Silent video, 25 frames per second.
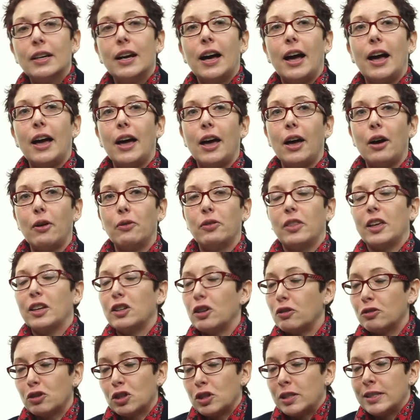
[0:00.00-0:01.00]
They
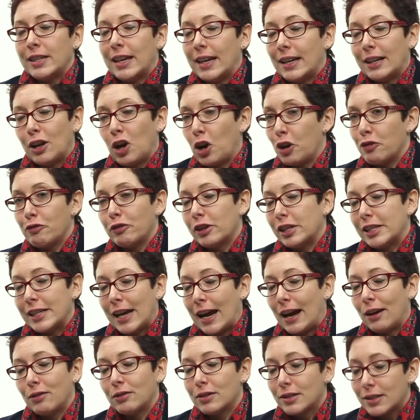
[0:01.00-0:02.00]
don't just sit in ivory
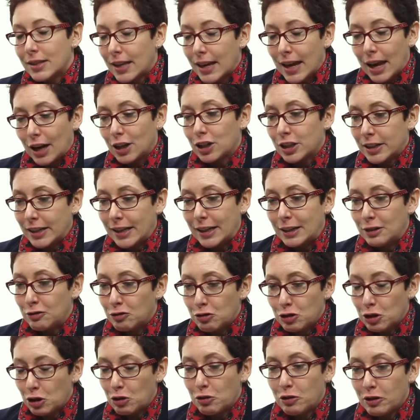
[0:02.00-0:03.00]
towers. They actually
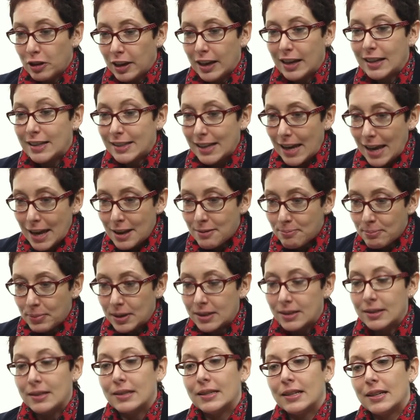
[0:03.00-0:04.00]
do things in
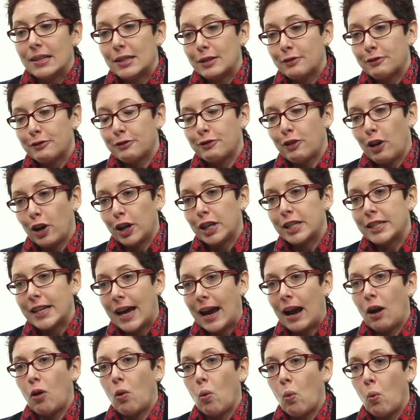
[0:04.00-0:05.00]
businesses and find
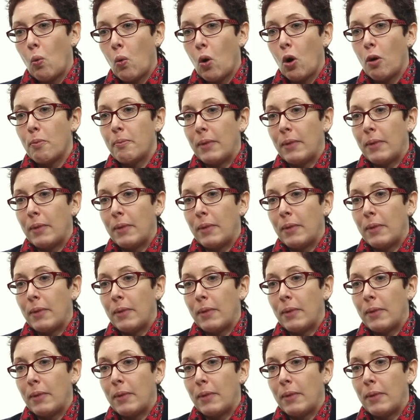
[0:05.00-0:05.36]
out what